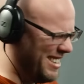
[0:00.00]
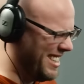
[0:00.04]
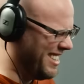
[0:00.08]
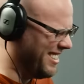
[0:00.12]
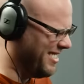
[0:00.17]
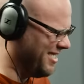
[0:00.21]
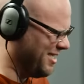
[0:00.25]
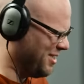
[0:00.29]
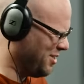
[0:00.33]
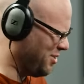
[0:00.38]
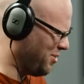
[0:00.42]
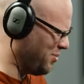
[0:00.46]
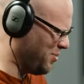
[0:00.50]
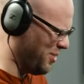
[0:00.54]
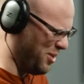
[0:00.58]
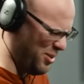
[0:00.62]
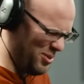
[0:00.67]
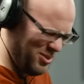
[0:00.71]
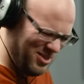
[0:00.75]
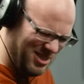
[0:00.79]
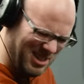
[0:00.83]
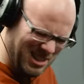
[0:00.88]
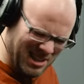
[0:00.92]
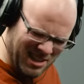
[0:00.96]
man, this
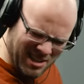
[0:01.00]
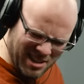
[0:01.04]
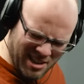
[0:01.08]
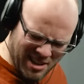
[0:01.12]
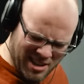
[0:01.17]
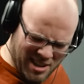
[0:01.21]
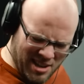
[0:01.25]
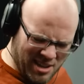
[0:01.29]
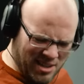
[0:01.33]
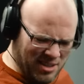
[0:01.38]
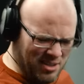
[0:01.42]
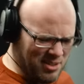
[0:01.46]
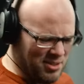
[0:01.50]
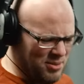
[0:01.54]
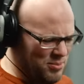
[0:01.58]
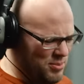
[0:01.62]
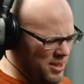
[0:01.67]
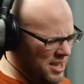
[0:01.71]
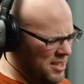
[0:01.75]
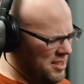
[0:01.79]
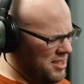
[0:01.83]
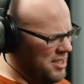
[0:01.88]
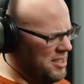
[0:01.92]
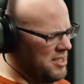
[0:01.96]
throat. Oh,
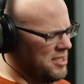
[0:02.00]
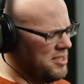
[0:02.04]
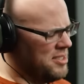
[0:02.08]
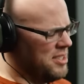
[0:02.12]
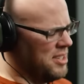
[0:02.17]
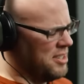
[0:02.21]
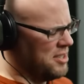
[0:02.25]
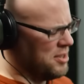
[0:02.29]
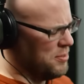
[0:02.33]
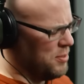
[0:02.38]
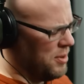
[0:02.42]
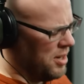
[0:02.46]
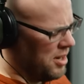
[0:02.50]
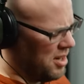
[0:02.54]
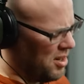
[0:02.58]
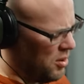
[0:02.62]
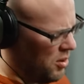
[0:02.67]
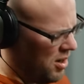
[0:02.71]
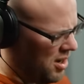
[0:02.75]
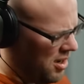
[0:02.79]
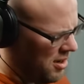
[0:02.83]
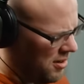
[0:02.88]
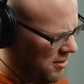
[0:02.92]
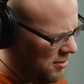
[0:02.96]
might need to take tomorrow
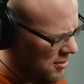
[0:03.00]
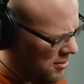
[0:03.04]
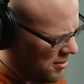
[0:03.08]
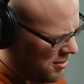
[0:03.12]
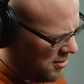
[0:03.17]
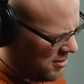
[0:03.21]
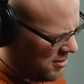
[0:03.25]
off.